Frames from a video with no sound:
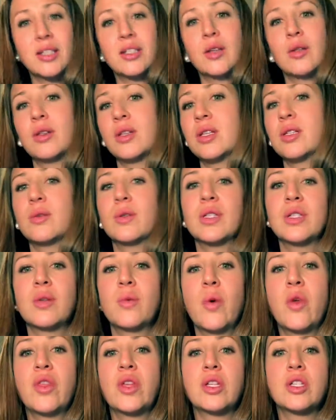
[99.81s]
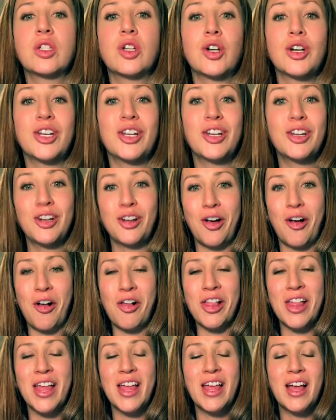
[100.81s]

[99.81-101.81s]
So this is the one that started it all.